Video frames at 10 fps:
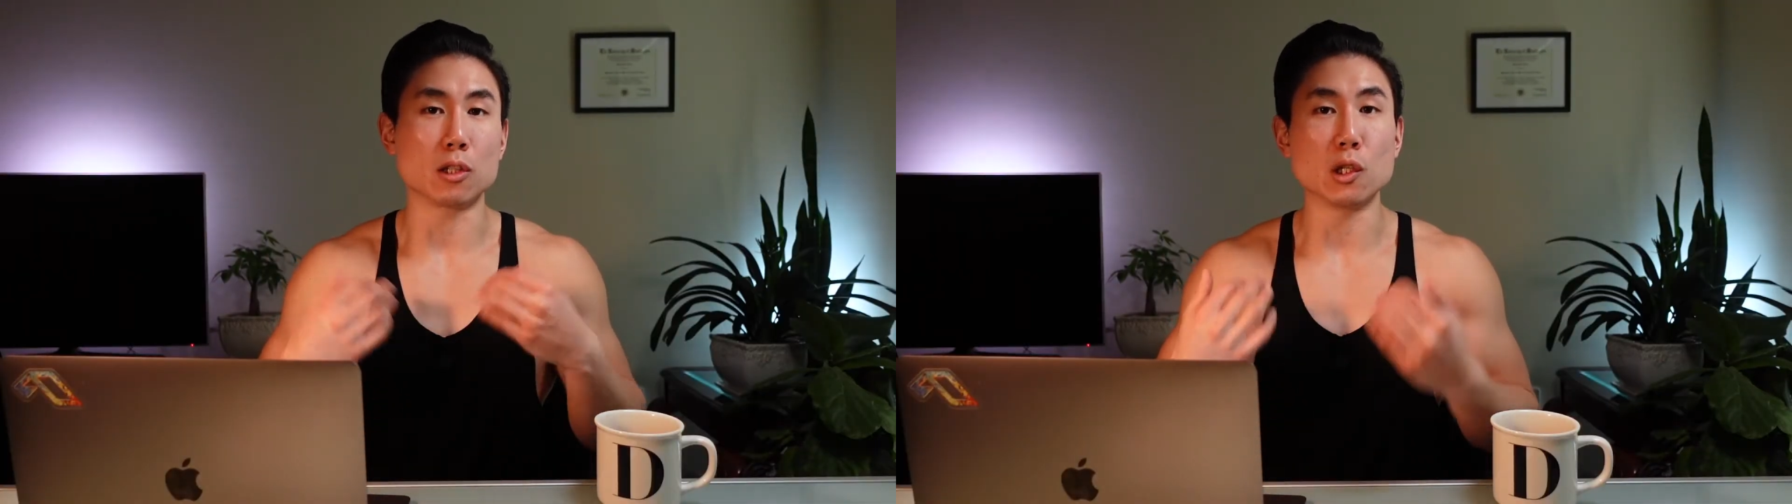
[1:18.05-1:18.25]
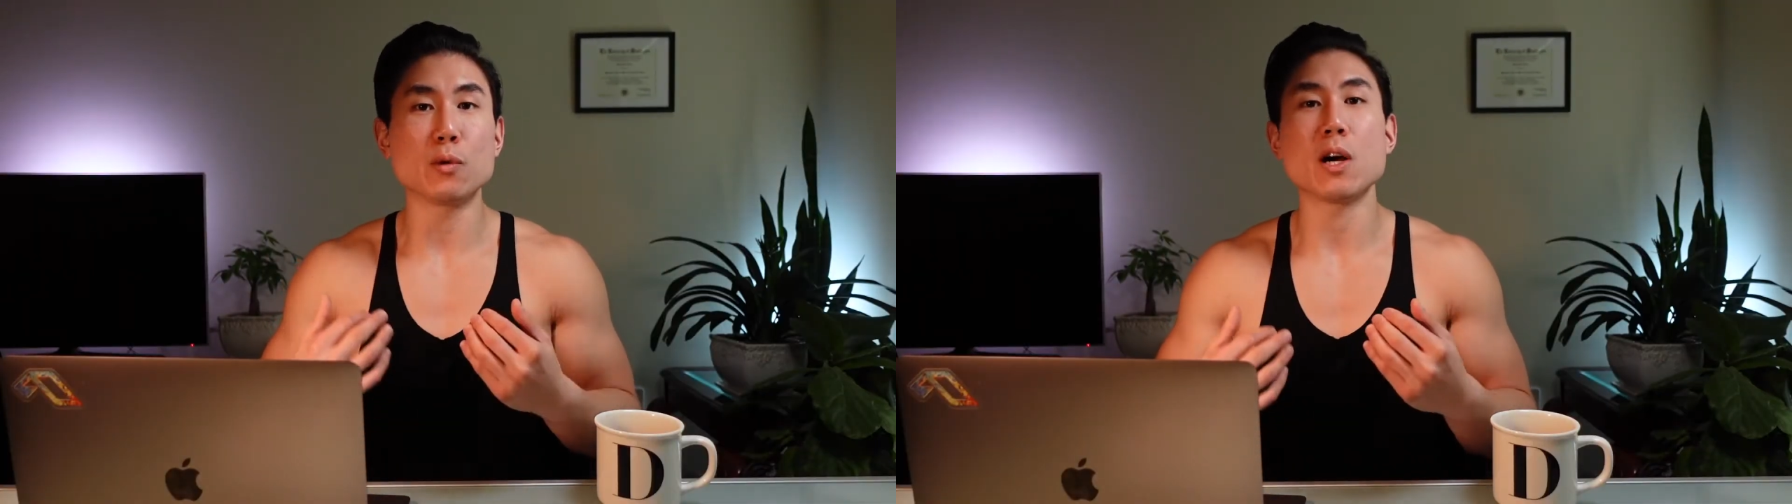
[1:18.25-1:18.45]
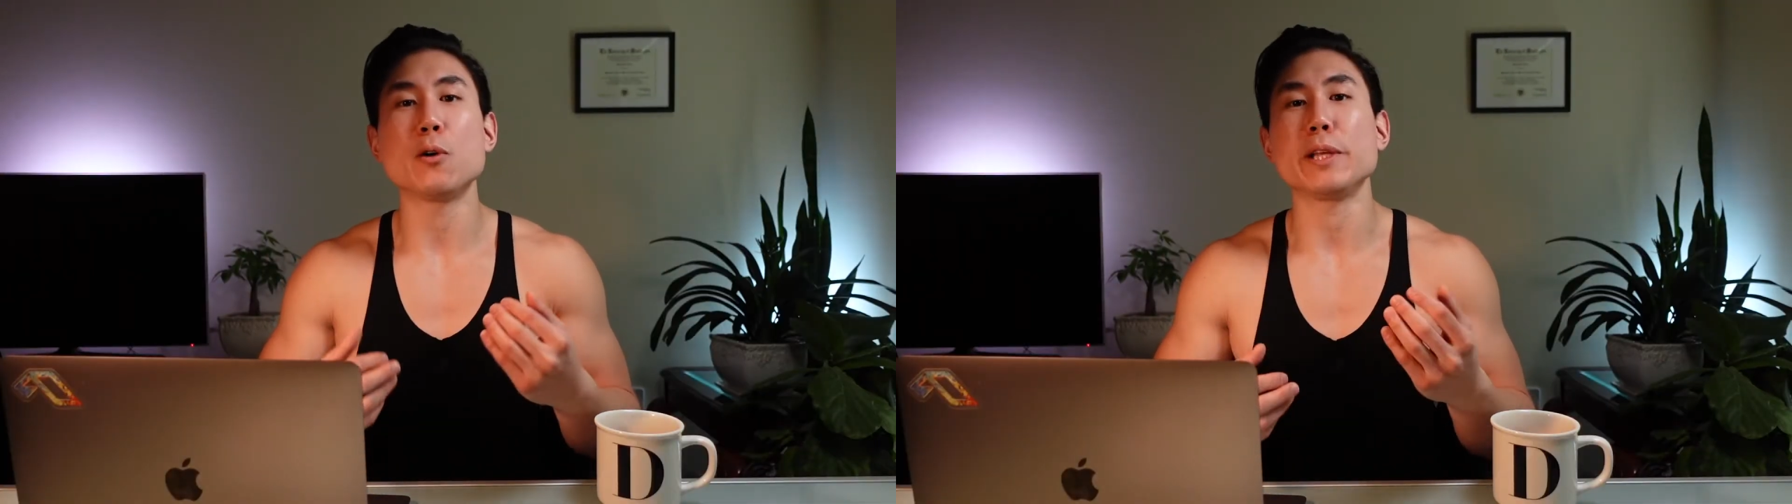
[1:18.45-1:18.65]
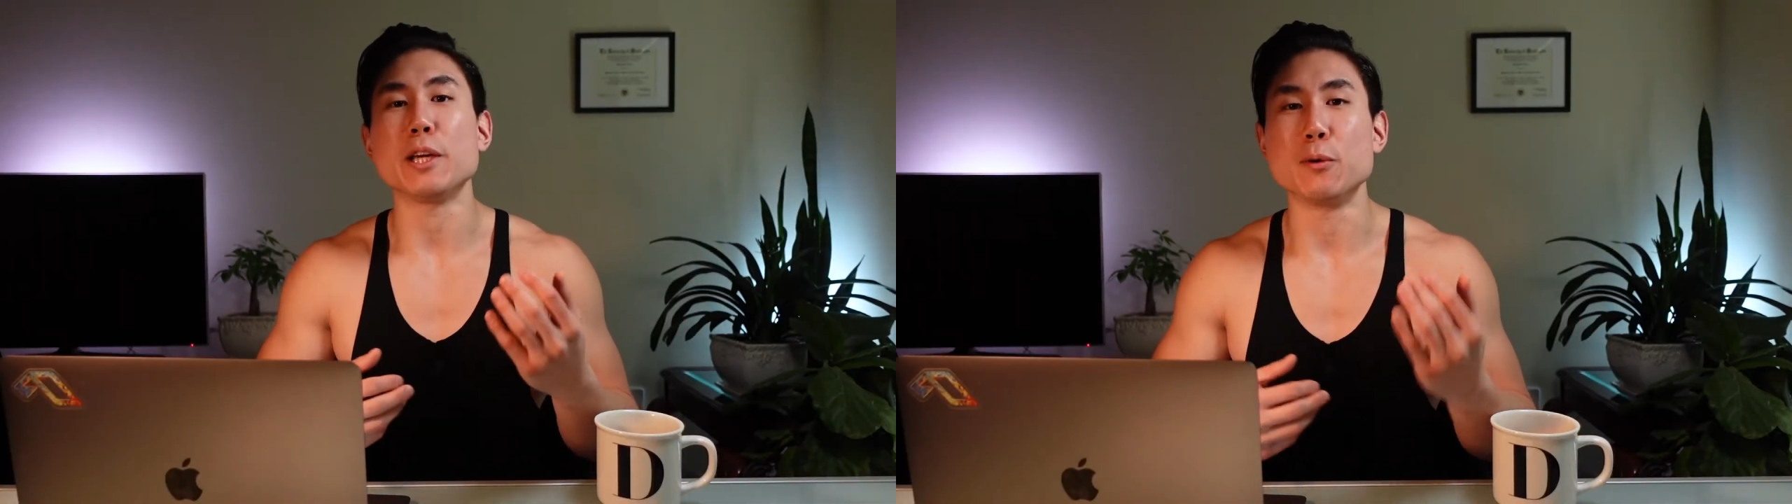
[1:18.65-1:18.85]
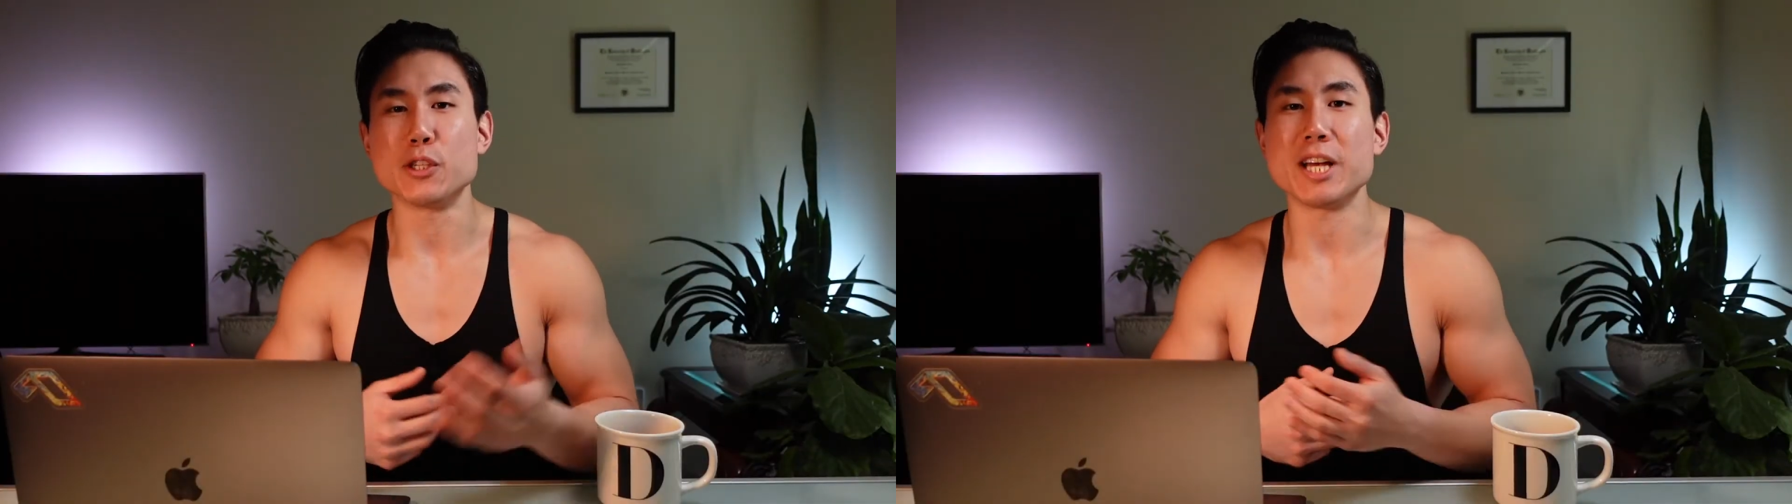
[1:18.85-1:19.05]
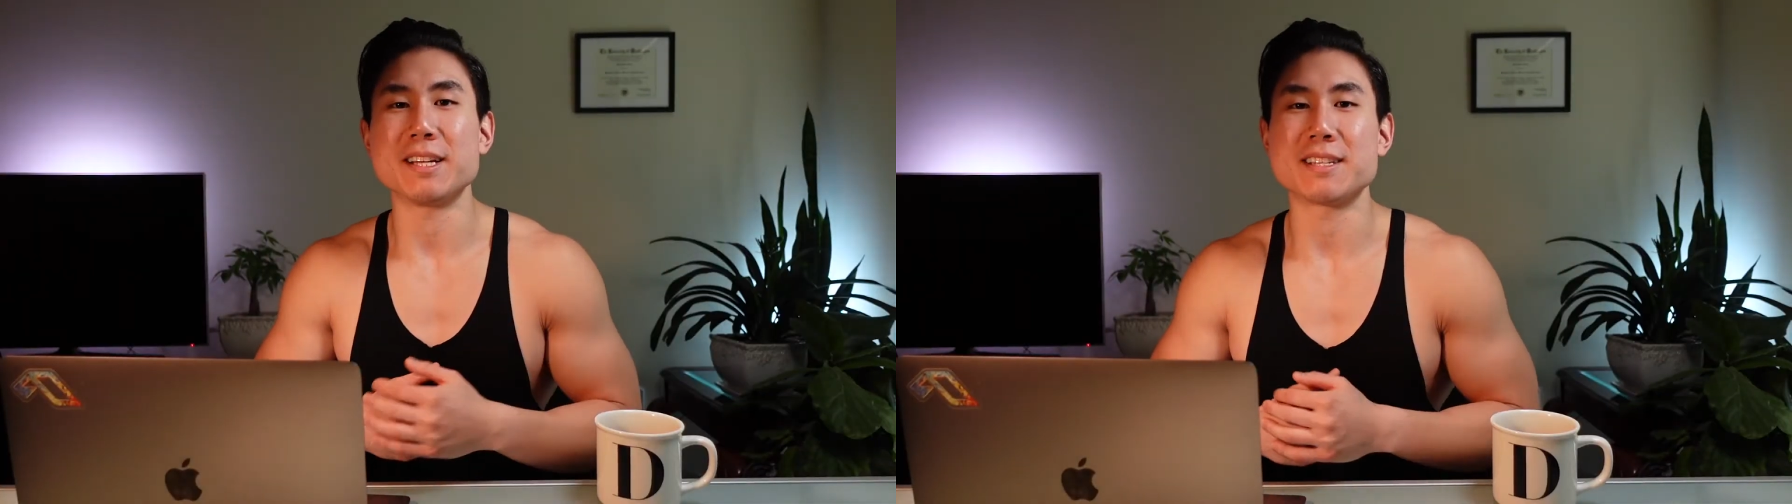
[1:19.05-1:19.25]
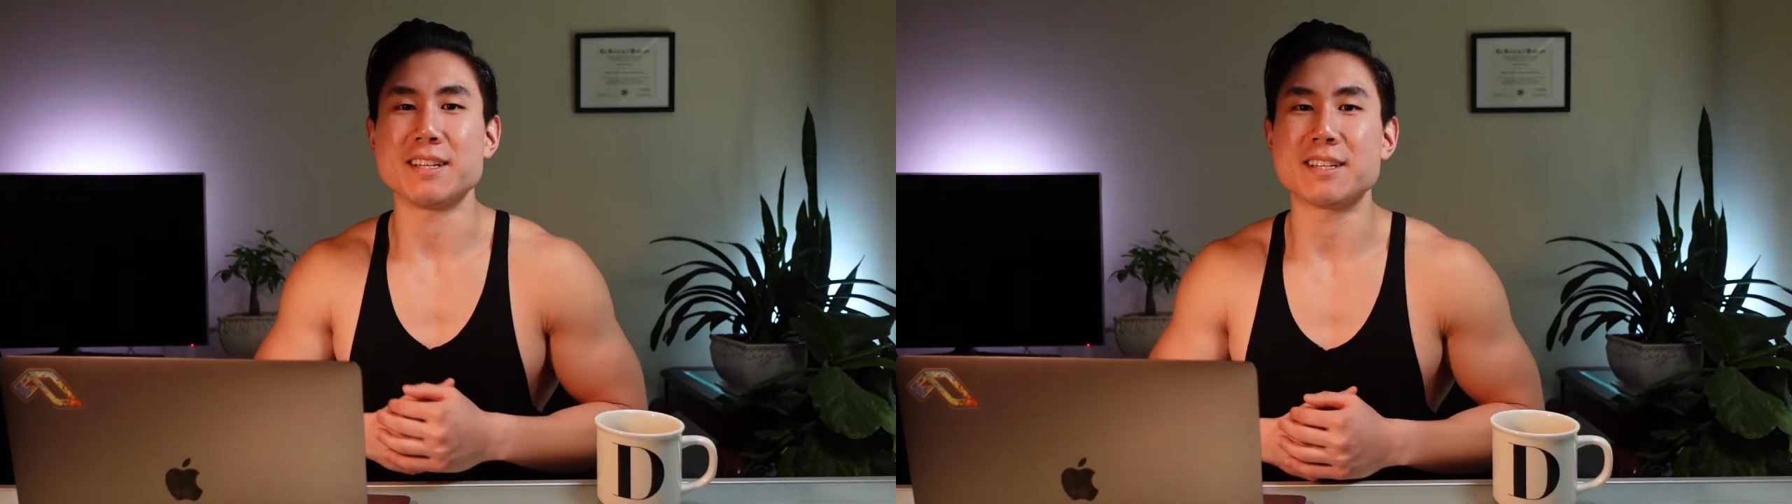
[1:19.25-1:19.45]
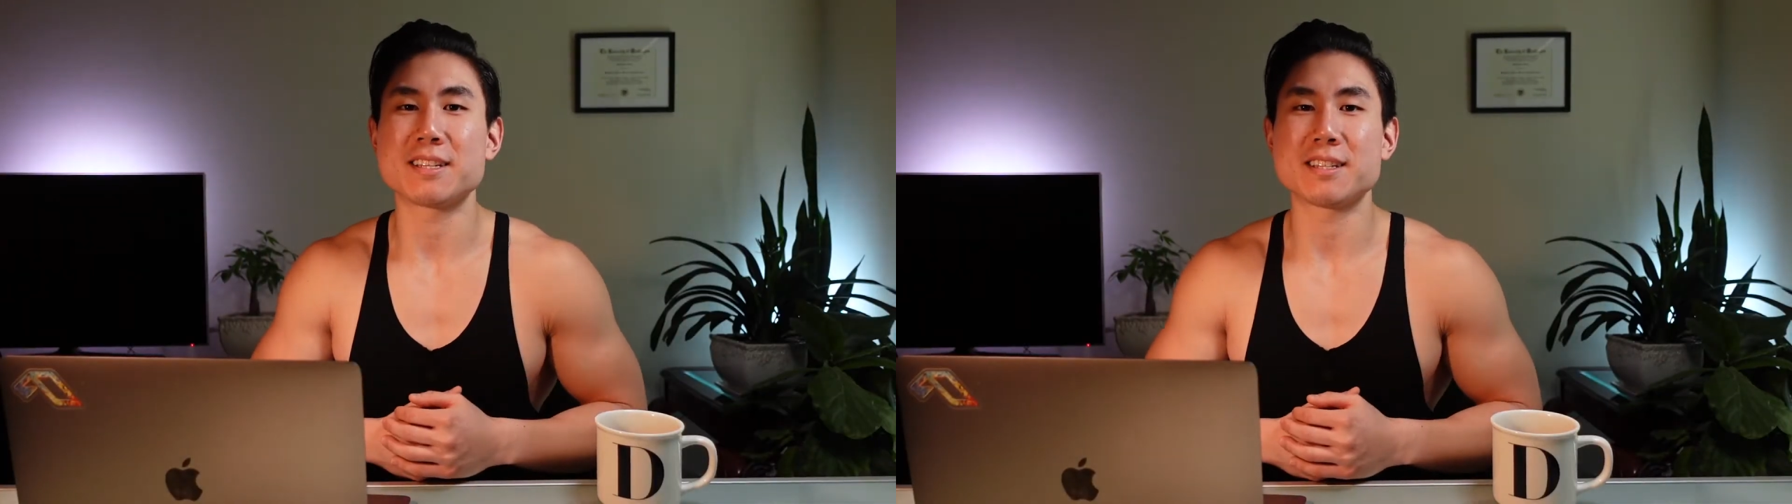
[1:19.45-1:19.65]

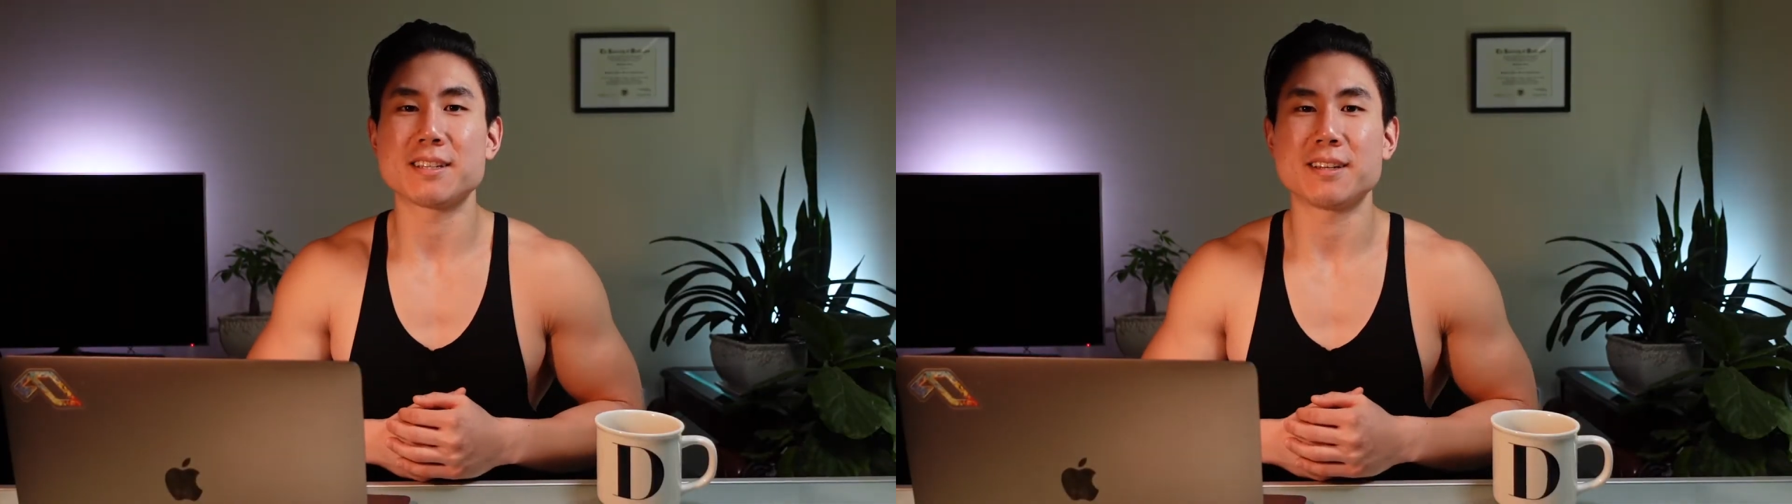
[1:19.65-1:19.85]
gluconeogenisis.